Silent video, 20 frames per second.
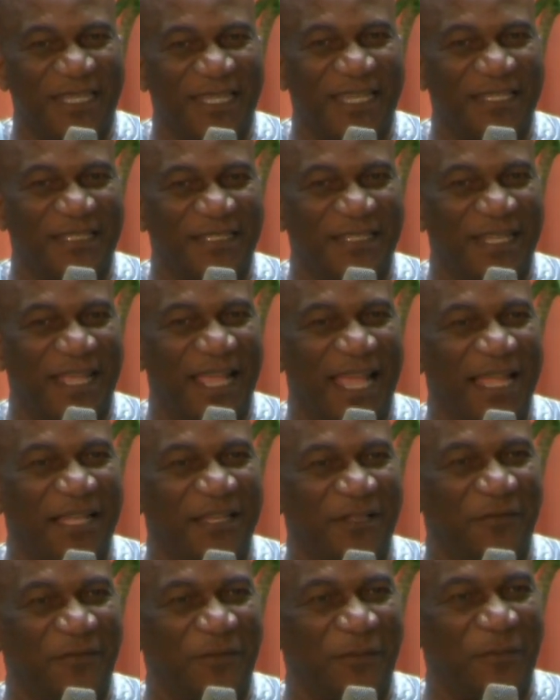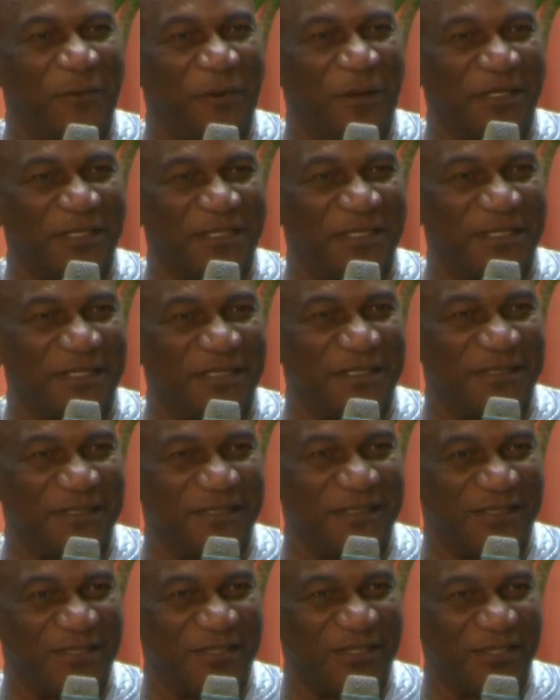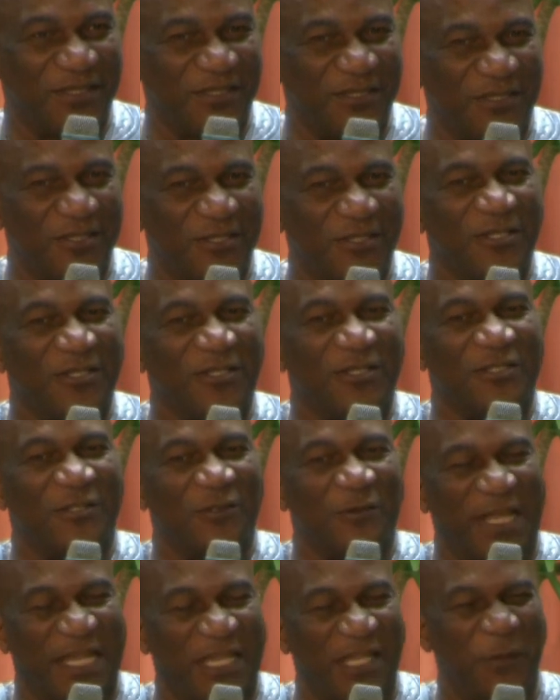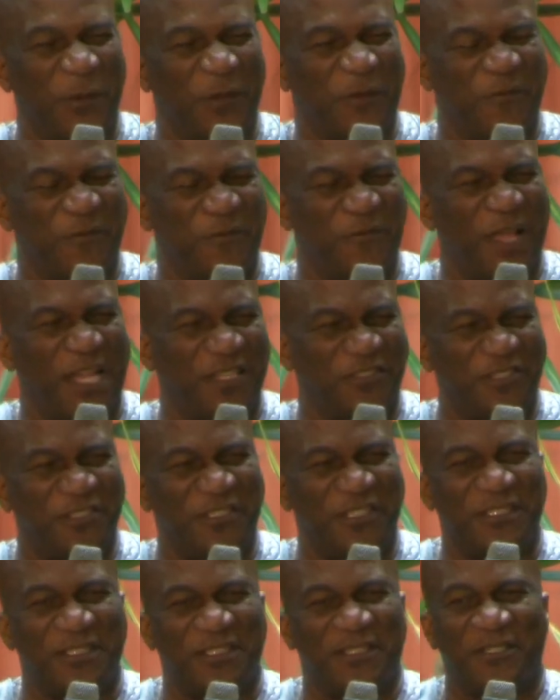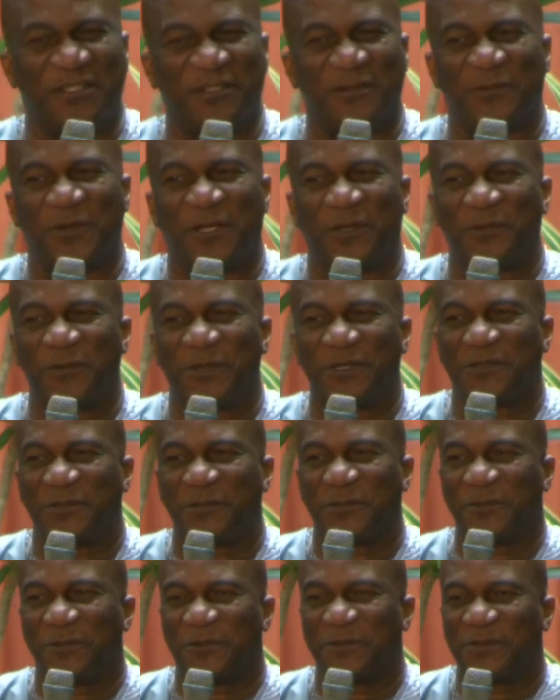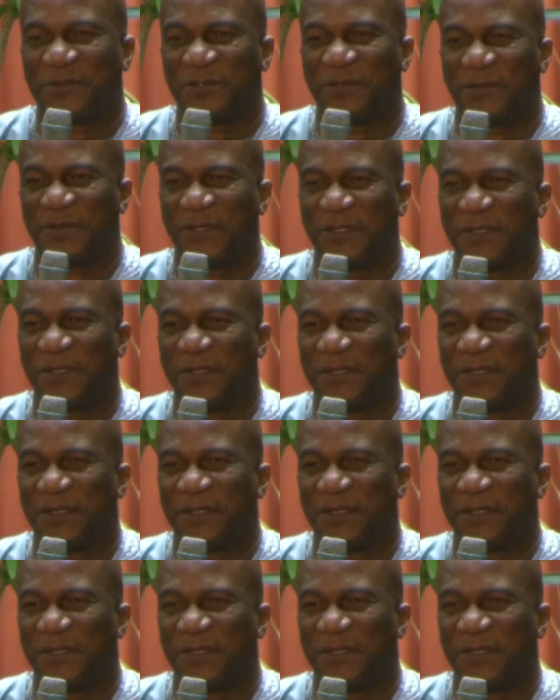into the hand of the potter so that he would fashion us into what we are supposed to be.